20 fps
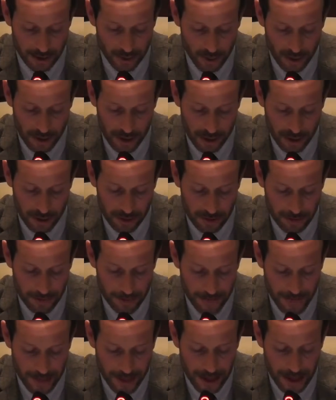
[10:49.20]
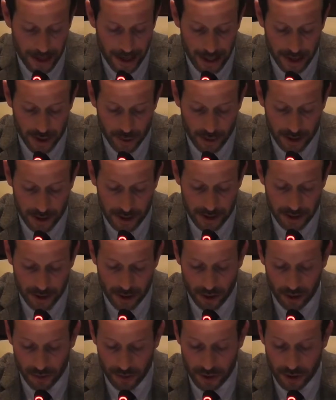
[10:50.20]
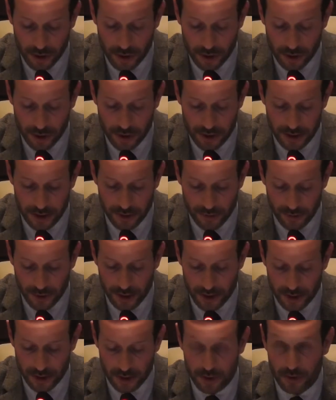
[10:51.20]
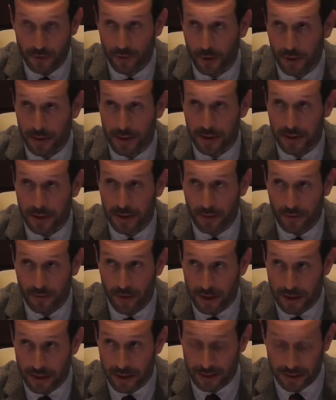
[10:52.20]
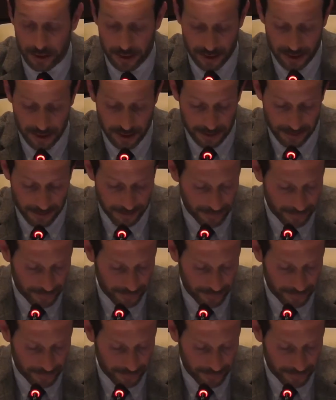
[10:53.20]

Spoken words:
in question, as well as the conditions and reasons for its residence.